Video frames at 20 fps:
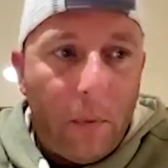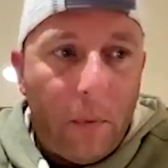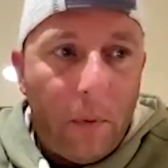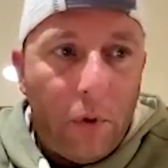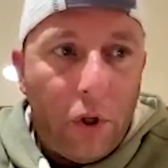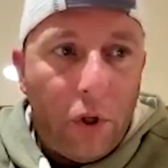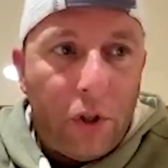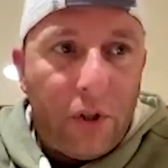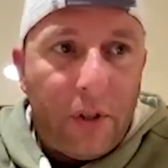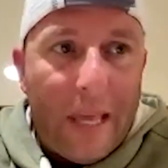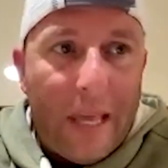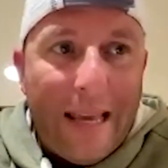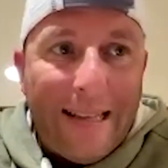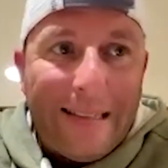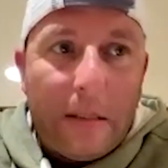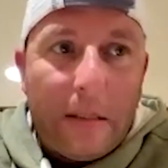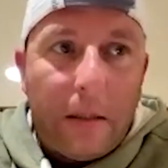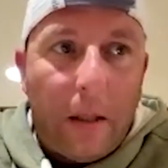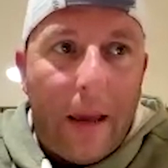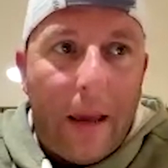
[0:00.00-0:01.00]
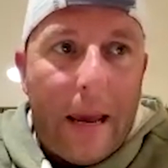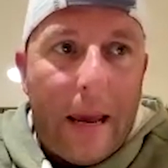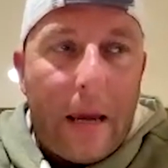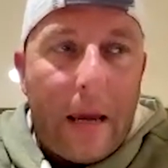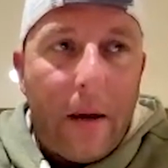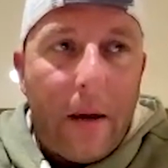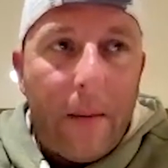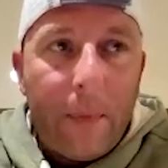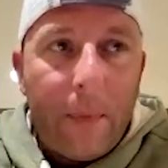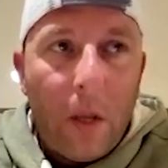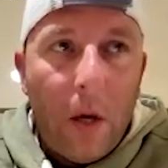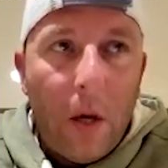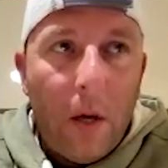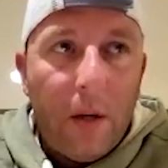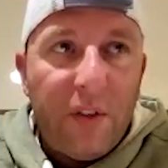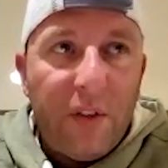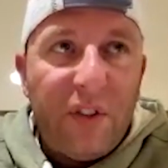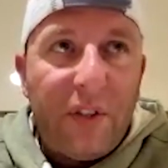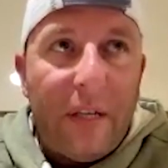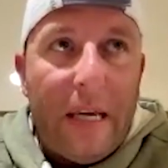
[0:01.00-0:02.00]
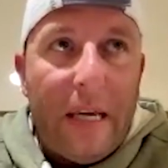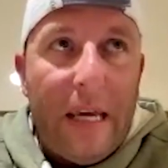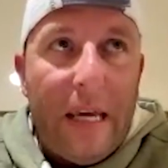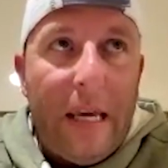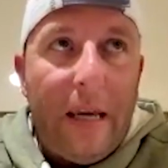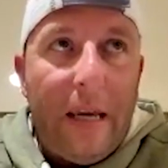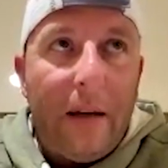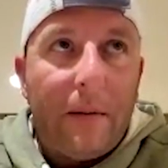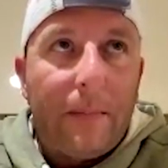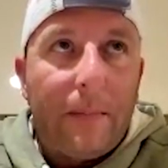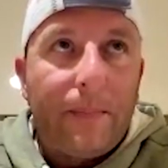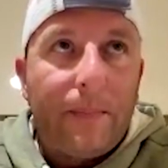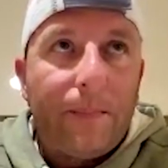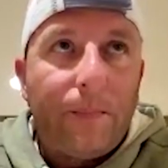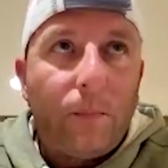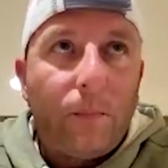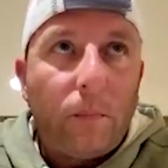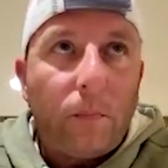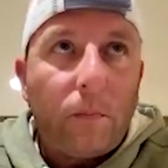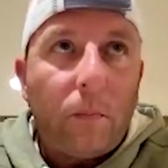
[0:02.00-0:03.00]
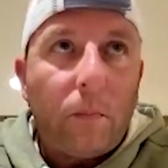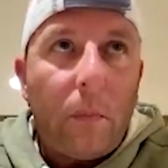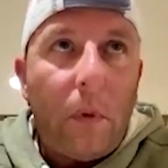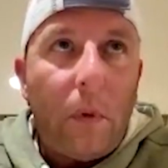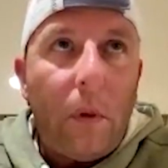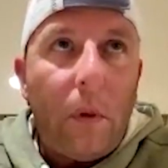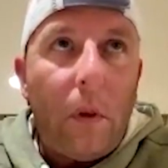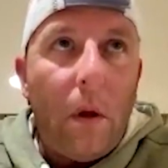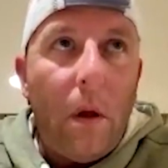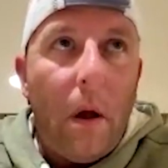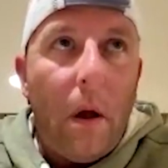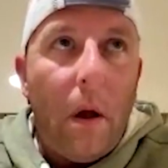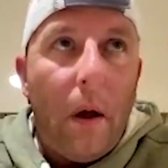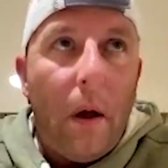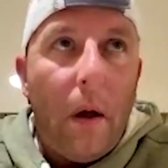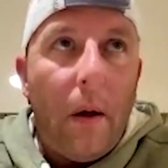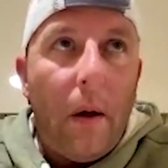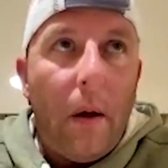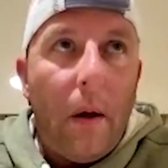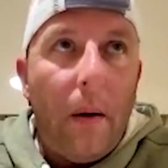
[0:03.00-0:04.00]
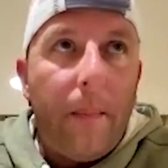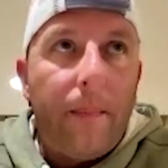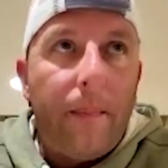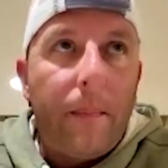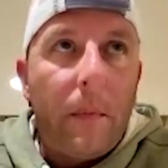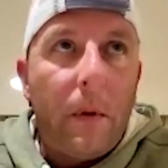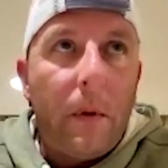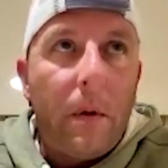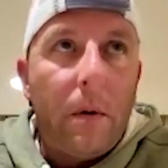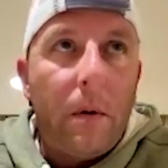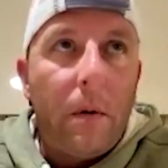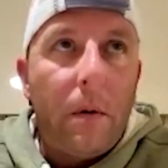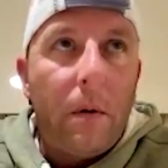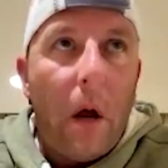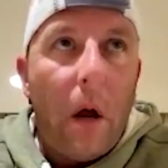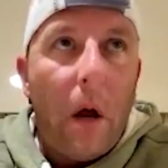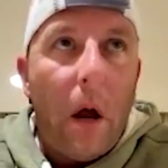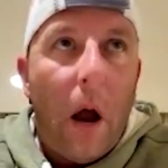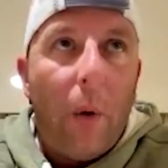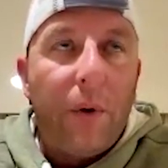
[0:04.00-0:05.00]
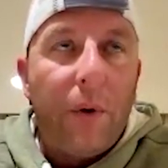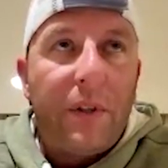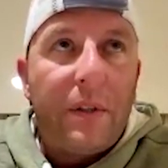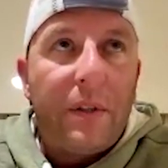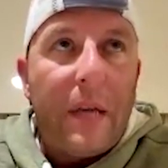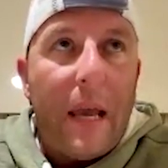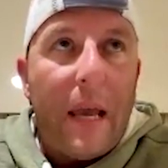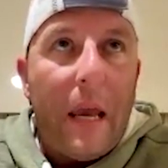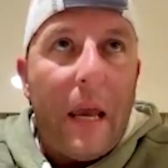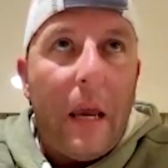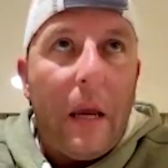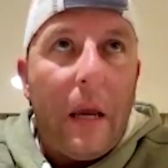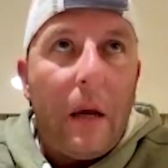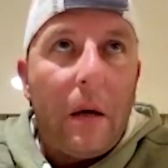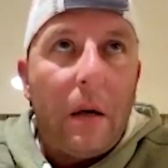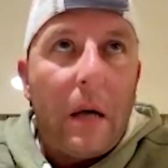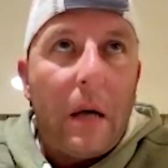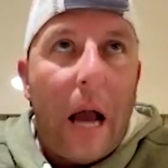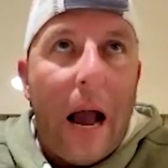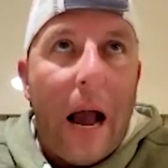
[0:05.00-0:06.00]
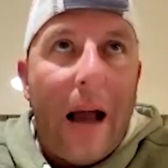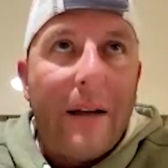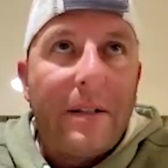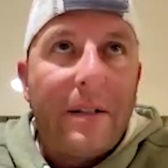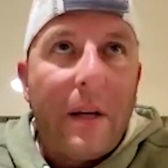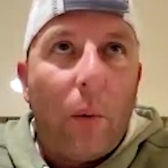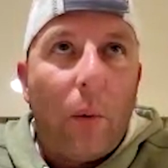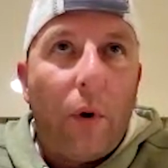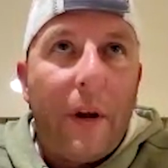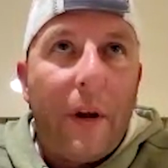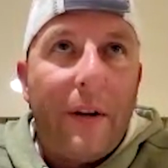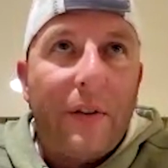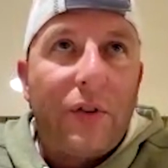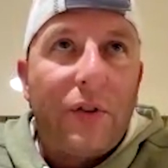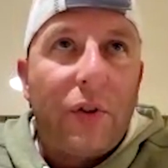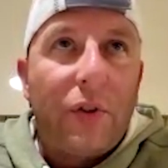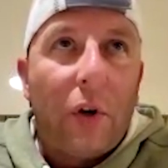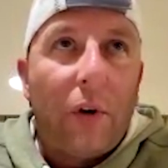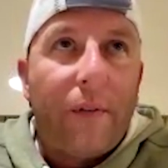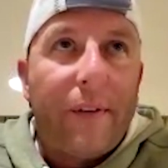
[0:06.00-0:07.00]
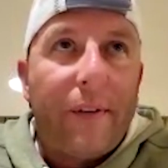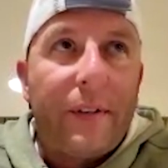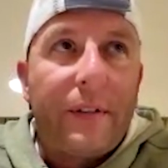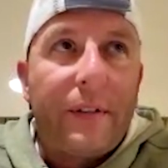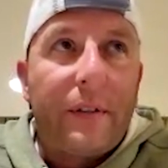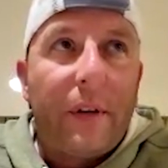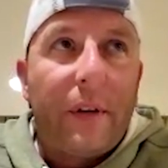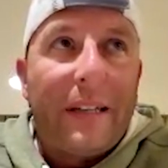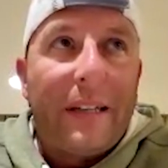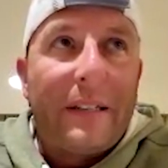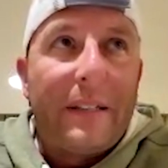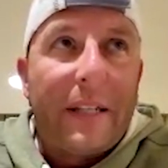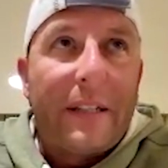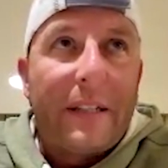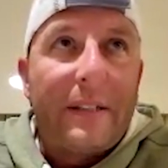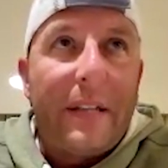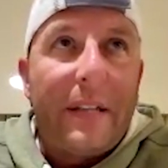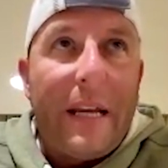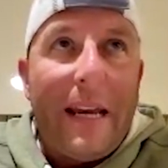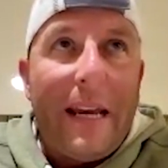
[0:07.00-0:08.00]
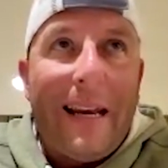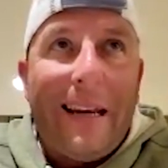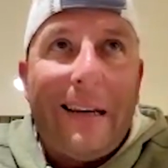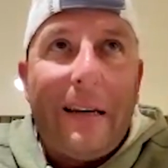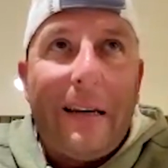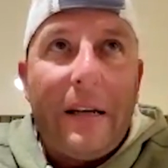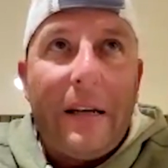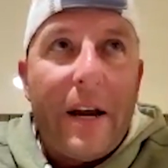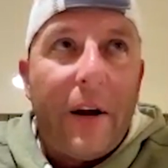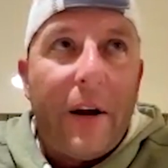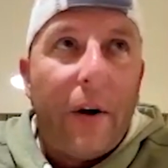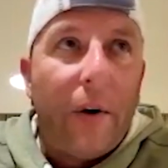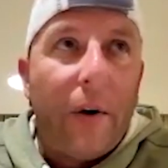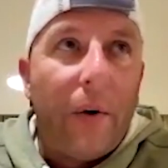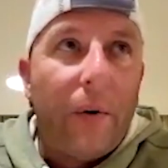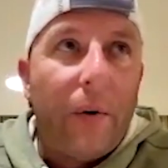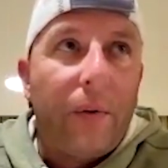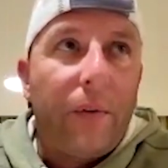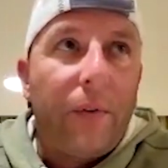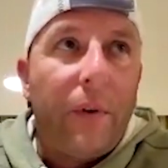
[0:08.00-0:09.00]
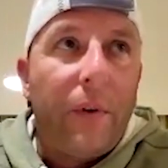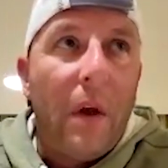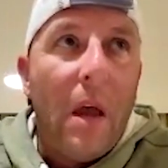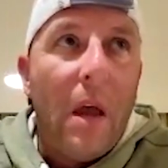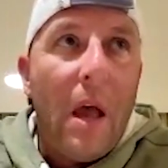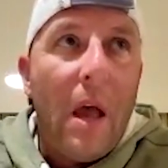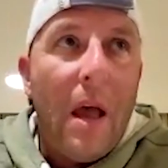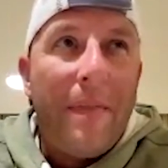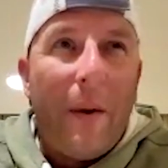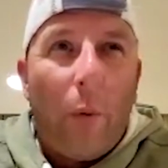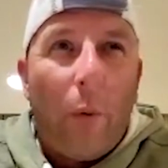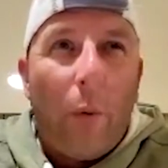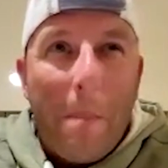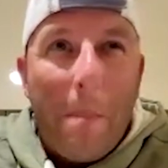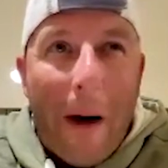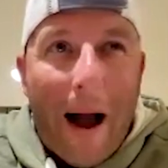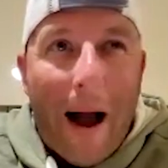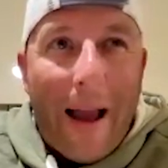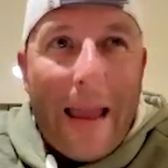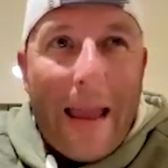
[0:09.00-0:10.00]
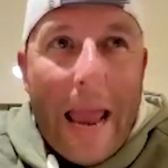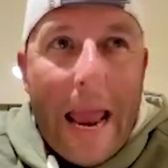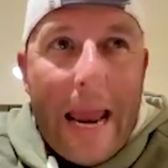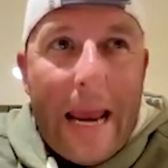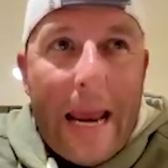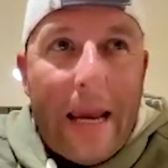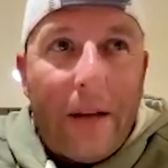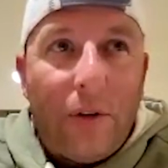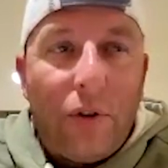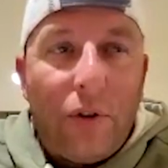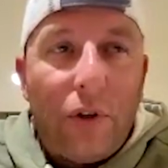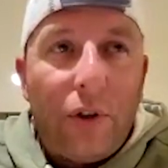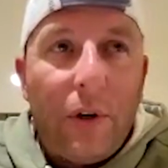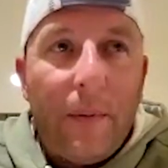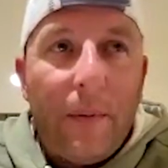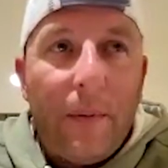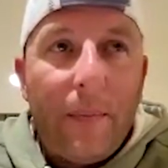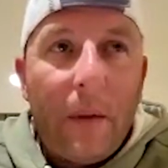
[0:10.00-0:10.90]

Just things like seeing, I would say, guys that were in service like 16 years that were my age,